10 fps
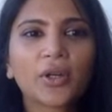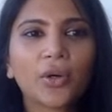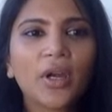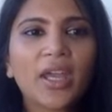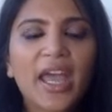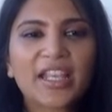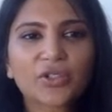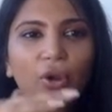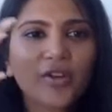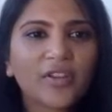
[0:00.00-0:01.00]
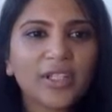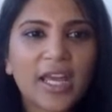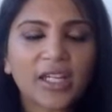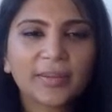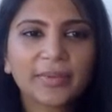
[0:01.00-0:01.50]
or has COVID
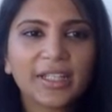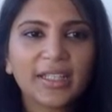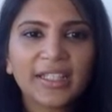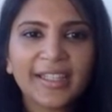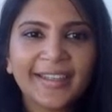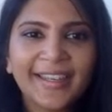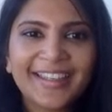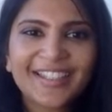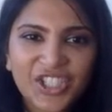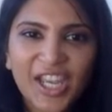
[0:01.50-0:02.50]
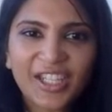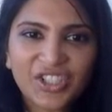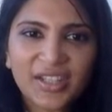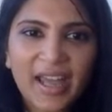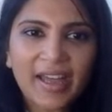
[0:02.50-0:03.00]
now completely
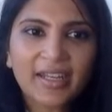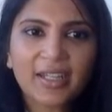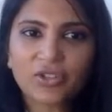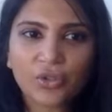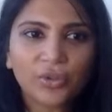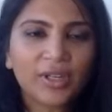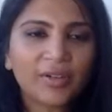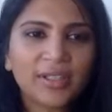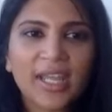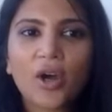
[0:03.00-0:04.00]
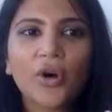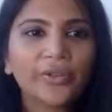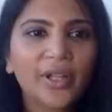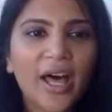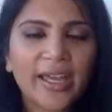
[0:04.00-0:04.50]
changed that as to there is now
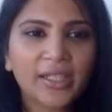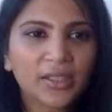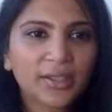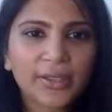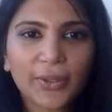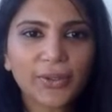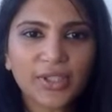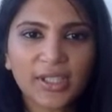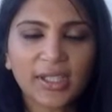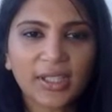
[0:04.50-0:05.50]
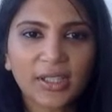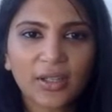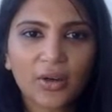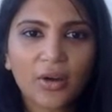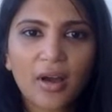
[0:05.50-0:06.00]
online coaching
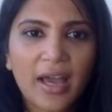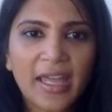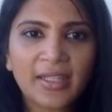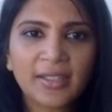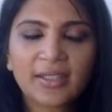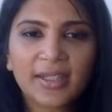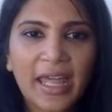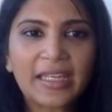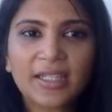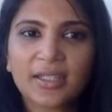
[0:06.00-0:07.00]
and that